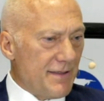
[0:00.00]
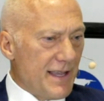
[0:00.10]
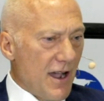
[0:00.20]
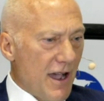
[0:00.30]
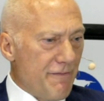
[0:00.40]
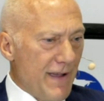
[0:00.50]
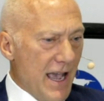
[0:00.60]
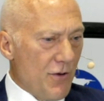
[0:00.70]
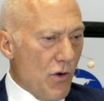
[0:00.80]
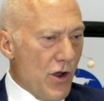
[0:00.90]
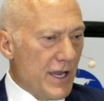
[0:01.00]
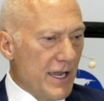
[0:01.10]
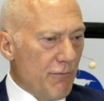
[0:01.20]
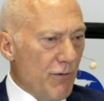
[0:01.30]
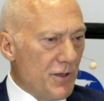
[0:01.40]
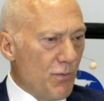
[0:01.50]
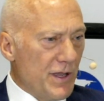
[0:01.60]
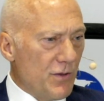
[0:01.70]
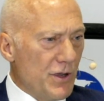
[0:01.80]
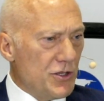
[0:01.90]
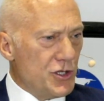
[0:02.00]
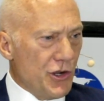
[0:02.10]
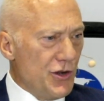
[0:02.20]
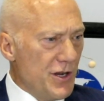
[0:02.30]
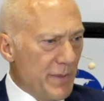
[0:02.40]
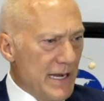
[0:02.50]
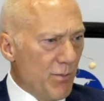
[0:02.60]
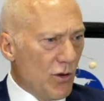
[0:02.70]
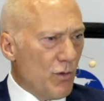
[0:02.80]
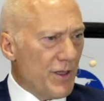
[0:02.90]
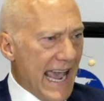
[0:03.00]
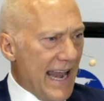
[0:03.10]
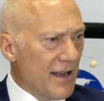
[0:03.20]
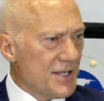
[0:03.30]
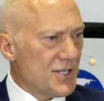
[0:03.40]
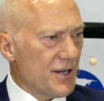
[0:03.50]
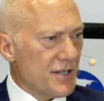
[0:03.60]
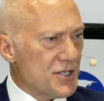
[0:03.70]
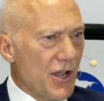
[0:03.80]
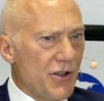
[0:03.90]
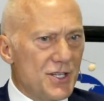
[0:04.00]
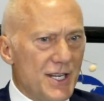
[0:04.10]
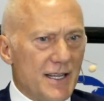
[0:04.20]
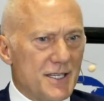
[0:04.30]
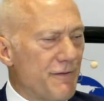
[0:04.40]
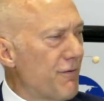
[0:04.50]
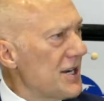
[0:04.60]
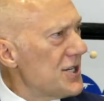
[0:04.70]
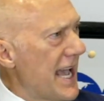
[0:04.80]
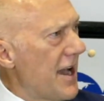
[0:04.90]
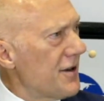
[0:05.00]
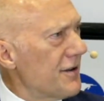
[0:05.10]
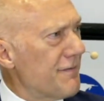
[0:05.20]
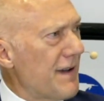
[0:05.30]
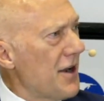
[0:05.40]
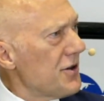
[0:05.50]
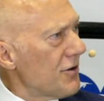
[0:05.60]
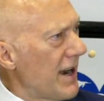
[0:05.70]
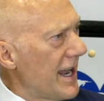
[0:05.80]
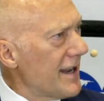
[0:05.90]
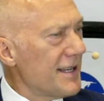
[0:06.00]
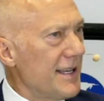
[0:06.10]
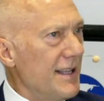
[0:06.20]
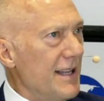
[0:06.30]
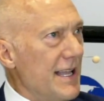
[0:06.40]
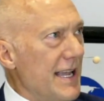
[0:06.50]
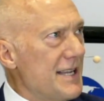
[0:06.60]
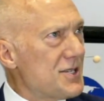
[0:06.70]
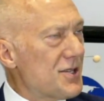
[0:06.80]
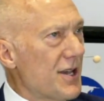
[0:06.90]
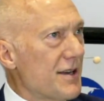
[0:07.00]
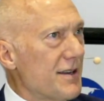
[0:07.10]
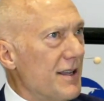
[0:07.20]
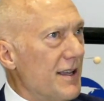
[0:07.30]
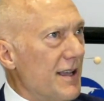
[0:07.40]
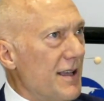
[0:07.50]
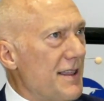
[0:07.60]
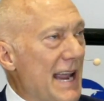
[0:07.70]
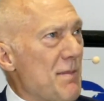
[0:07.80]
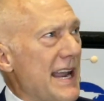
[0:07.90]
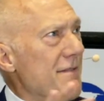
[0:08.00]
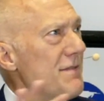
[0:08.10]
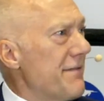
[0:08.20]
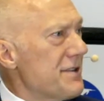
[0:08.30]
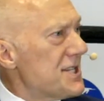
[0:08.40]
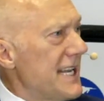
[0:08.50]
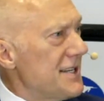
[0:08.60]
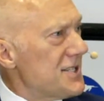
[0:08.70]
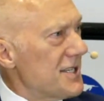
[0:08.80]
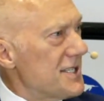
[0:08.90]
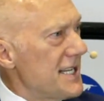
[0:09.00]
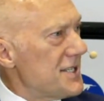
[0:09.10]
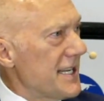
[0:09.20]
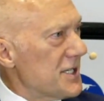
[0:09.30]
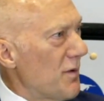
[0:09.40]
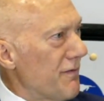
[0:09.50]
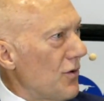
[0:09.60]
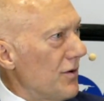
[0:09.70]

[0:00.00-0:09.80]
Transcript: I've found working with junior people, with analysts and associates fresh out of undergrad, is that they may have never seen statistics before.